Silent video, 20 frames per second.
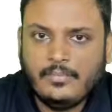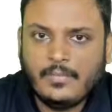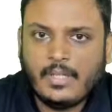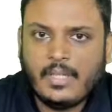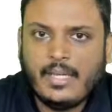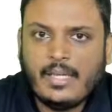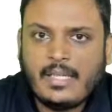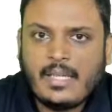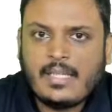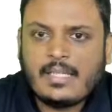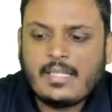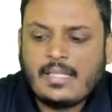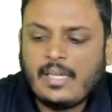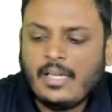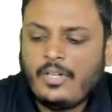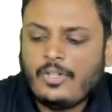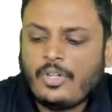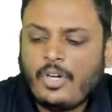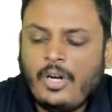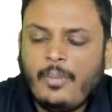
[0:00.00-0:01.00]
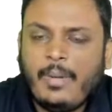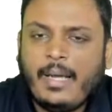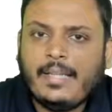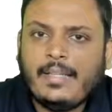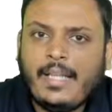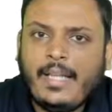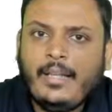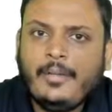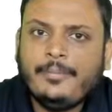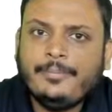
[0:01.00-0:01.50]
It is controlled by
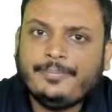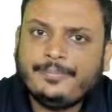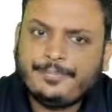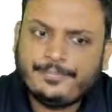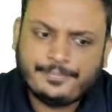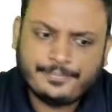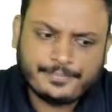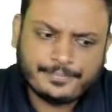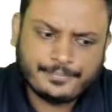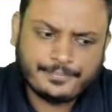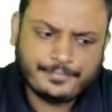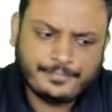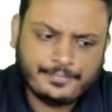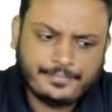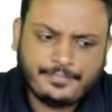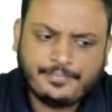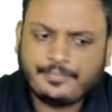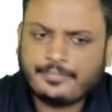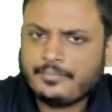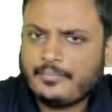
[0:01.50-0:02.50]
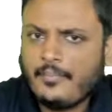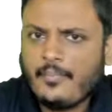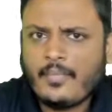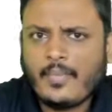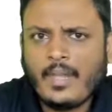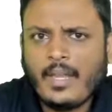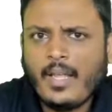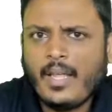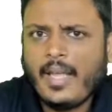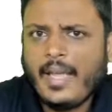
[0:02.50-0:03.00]
the
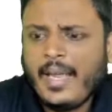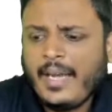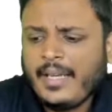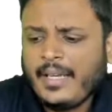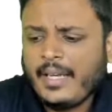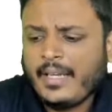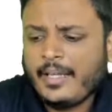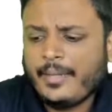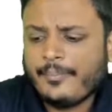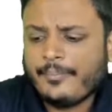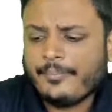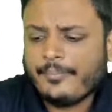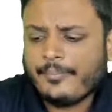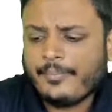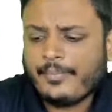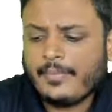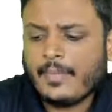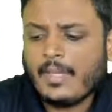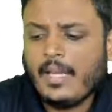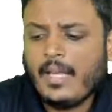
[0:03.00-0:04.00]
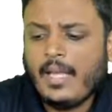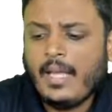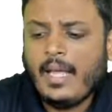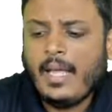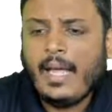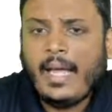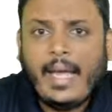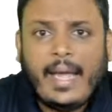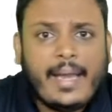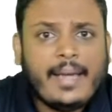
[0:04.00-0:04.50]
entity.
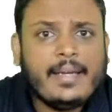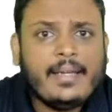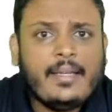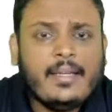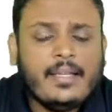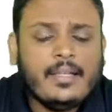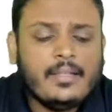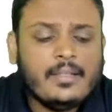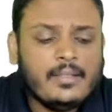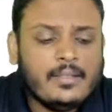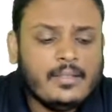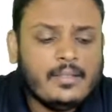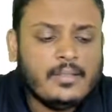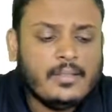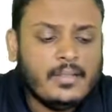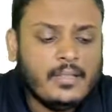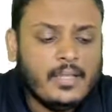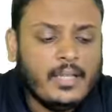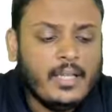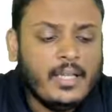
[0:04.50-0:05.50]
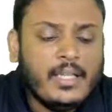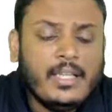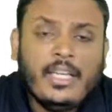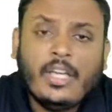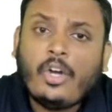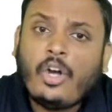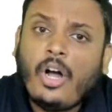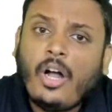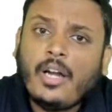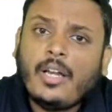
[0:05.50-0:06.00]
And
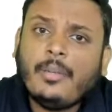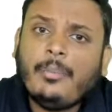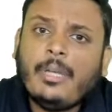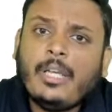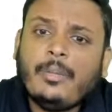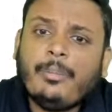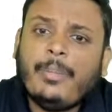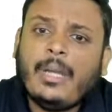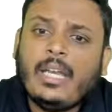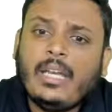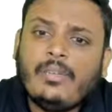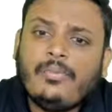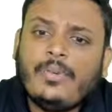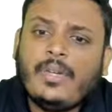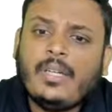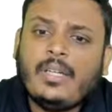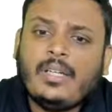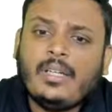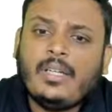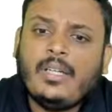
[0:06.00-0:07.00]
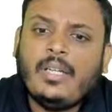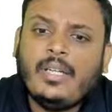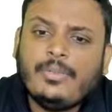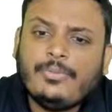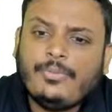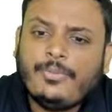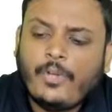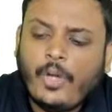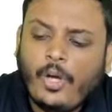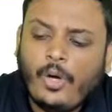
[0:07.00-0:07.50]
economic benefit
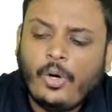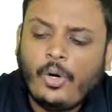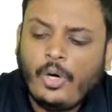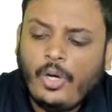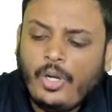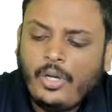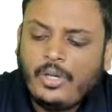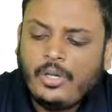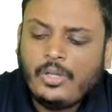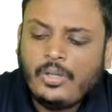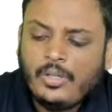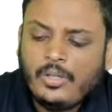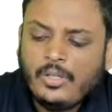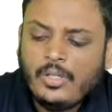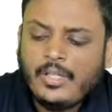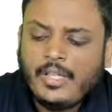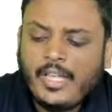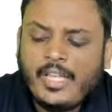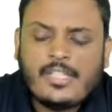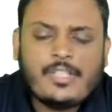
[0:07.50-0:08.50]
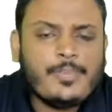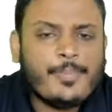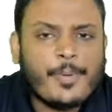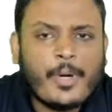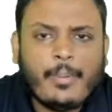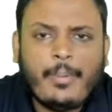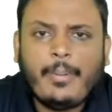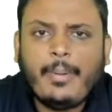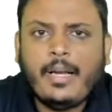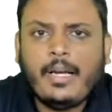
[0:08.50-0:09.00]
inflow is
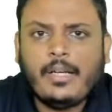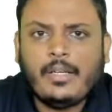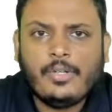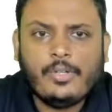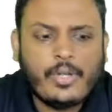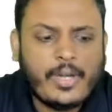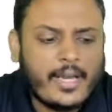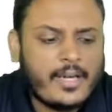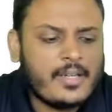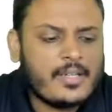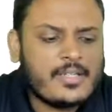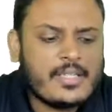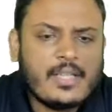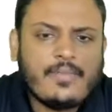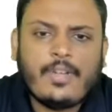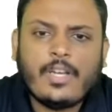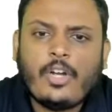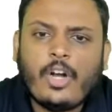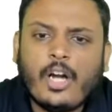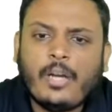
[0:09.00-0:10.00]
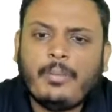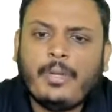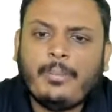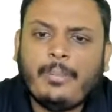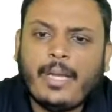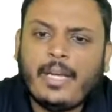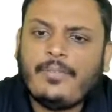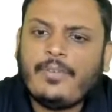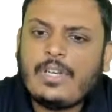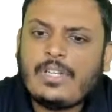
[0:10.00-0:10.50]
probable. You can receive economic
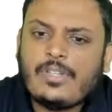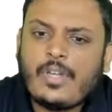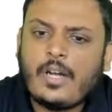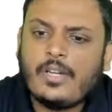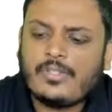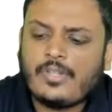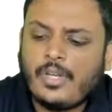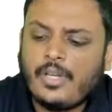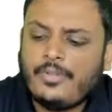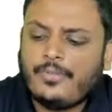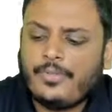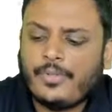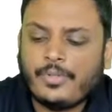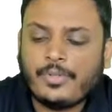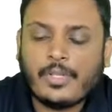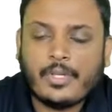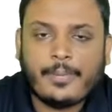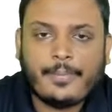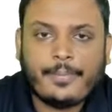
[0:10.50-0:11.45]
benefits also in future.